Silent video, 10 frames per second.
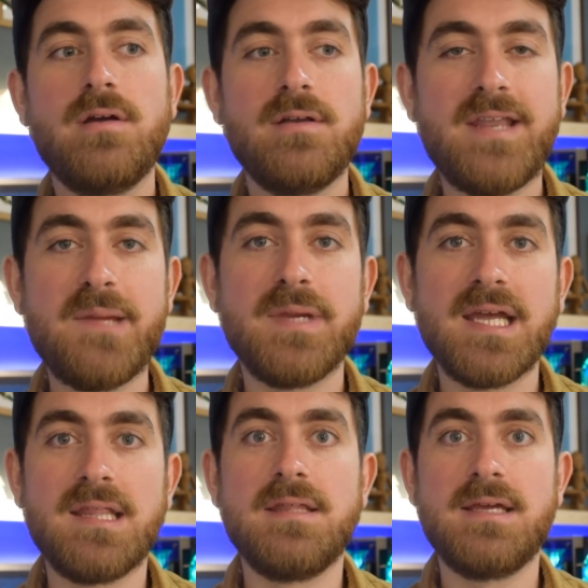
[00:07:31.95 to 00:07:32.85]
naming
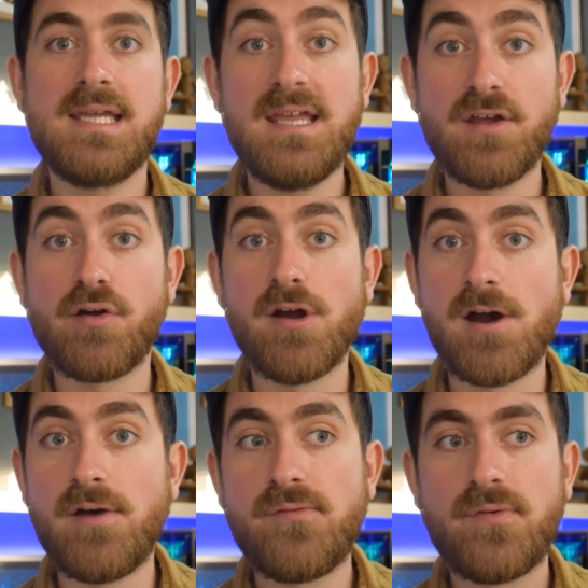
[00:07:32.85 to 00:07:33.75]
it the
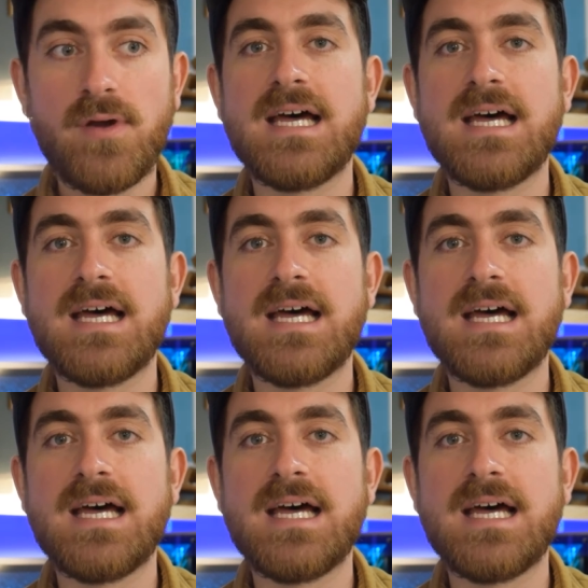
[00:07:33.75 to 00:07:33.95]
kinograph,